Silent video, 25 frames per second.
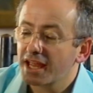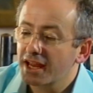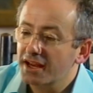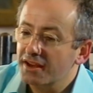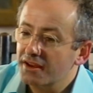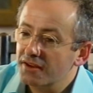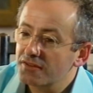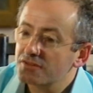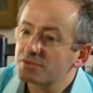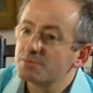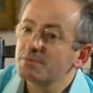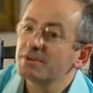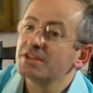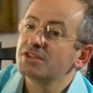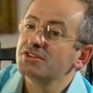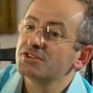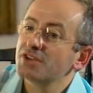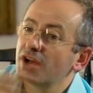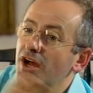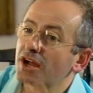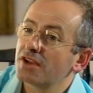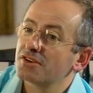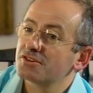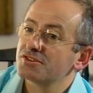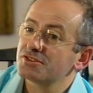it gives me a
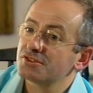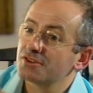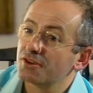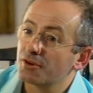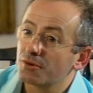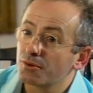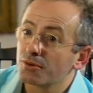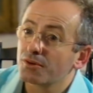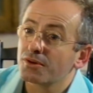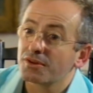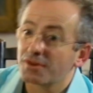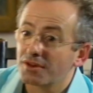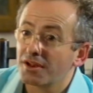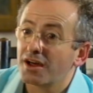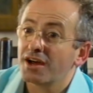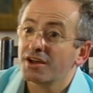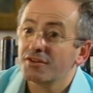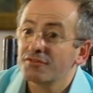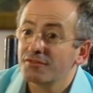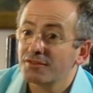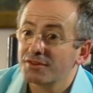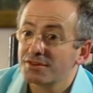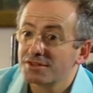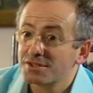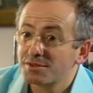chance to look at
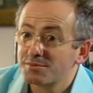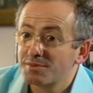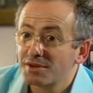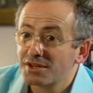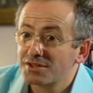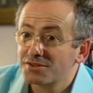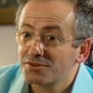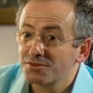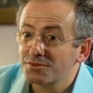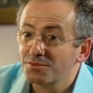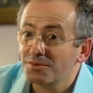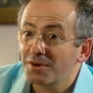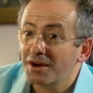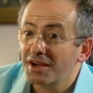life in a special